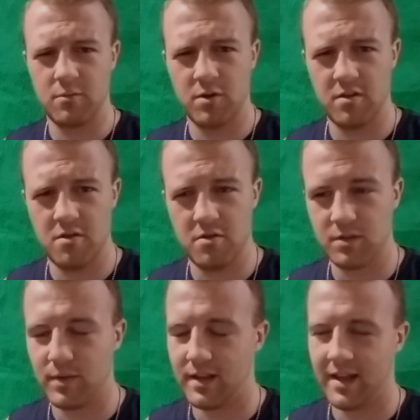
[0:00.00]
what are
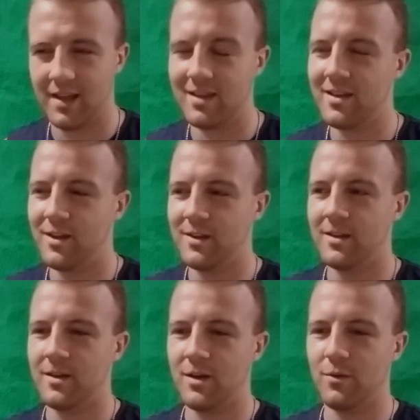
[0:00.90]
those? But, like,
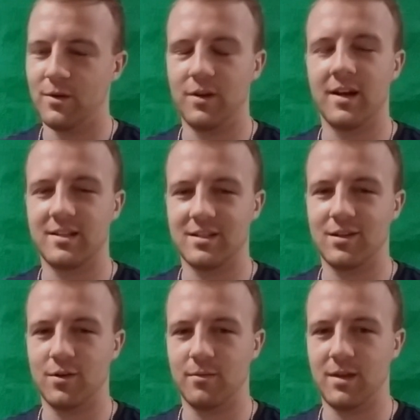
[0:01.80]
when you got to
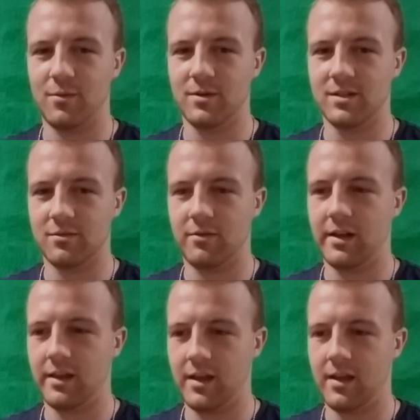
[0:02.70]
know him, he was a
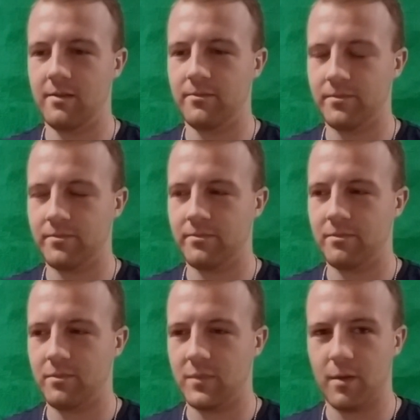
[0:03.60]
really
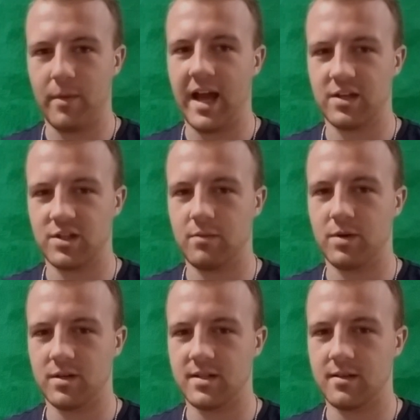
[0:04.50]
compassionate
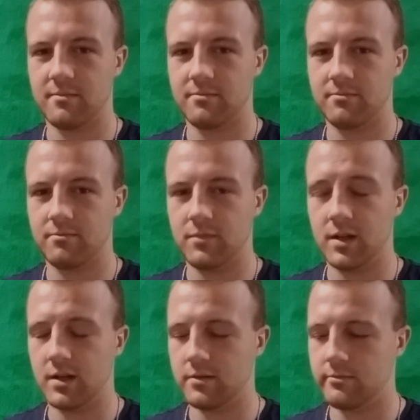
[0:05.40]
person, you
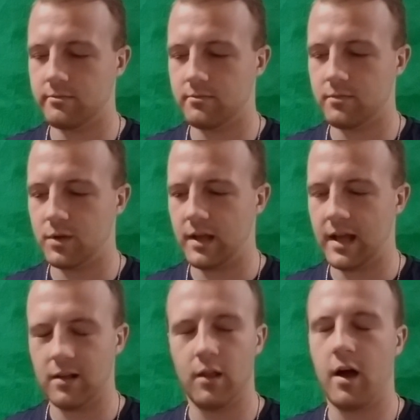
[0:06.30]
know. He
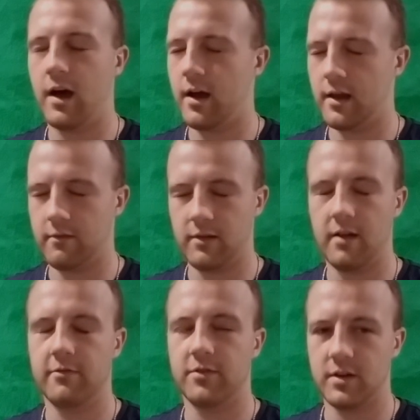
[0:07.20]
had a lot of
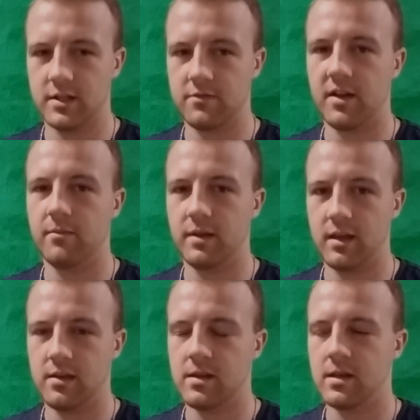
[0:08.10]
love for his
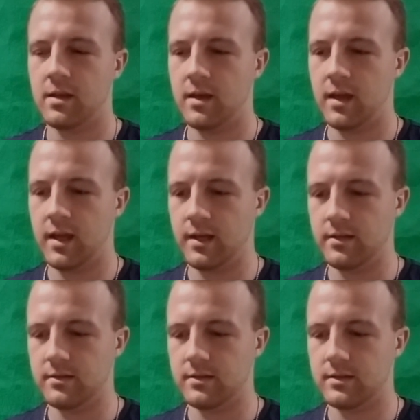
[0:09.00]
family,
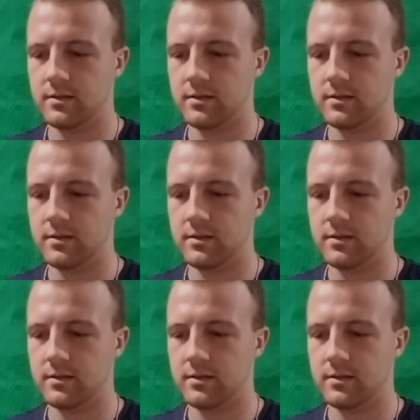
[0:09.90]
and,